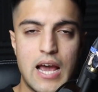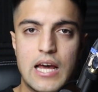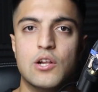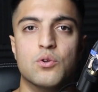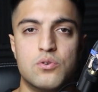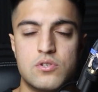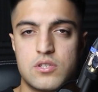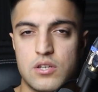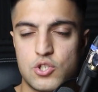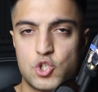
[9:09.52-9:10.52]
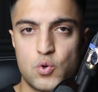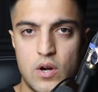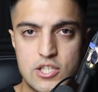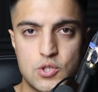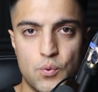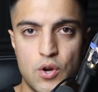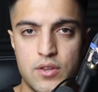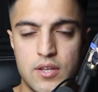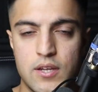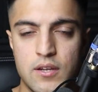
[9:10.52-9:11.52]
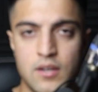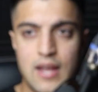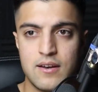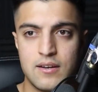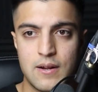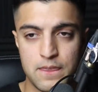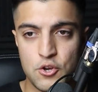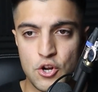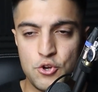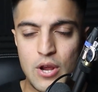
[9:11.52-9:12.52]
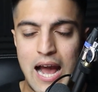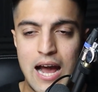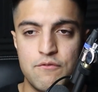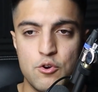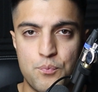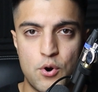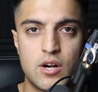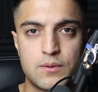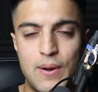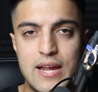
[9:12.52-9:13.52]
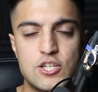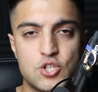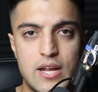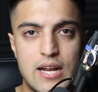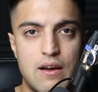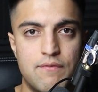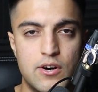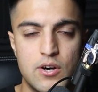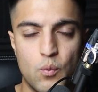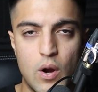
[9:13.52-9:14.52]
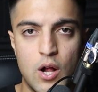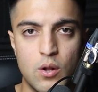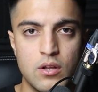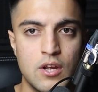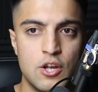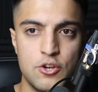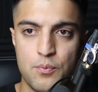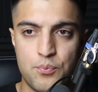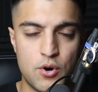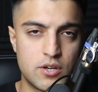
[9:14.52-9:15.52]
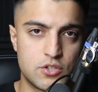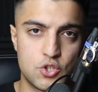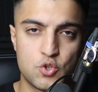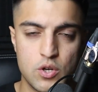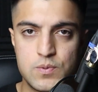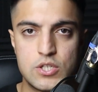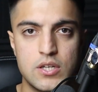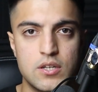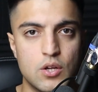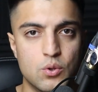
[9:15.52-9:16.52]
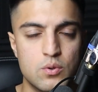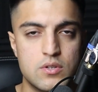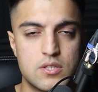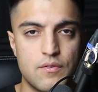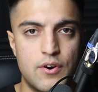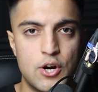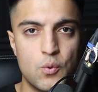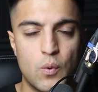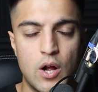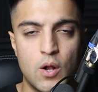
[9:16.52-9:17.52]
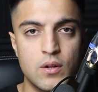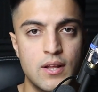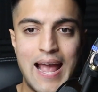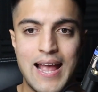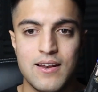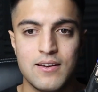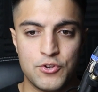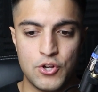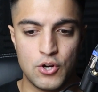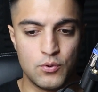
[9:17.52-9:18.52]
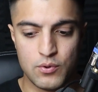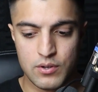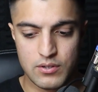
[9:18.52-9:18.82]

and it looks trustworthy. And you know, you have your product page laid out very well, your product description looks very well, and you know,